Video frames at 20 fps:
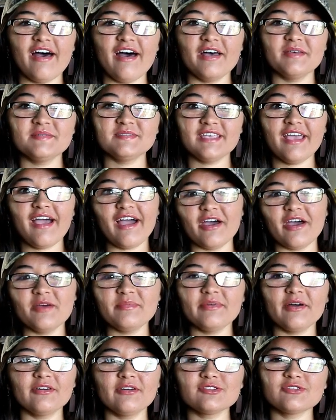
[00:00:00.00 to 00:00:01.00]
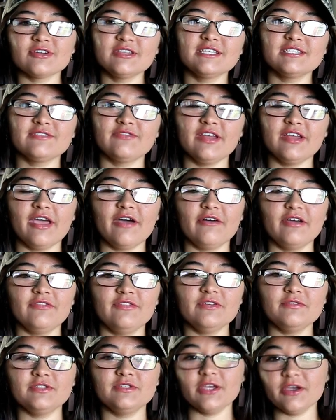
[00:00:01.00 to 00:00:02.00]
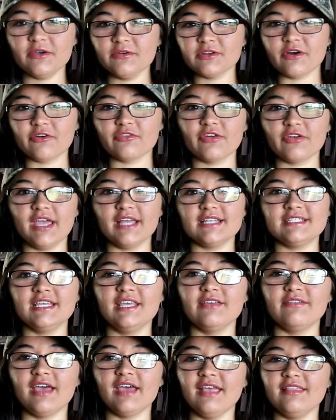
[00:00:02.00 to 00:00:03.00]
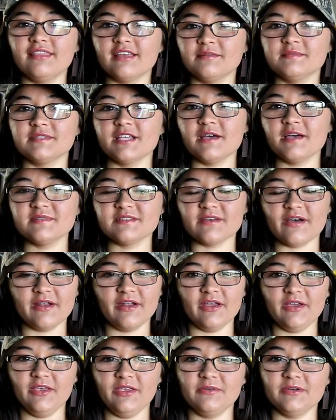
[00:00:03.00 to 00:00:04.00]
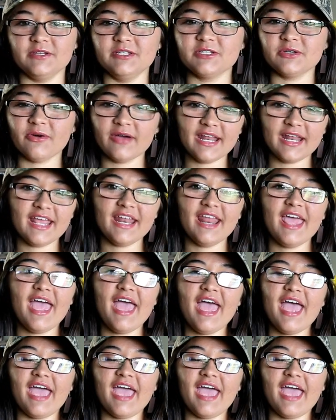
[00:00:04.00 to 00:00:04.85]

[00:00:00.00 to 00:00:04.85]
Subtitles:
And so yeah, I hope y'all enjoy this video. If you do, don't forget to give it a thumbs up so I know you enjoyed it.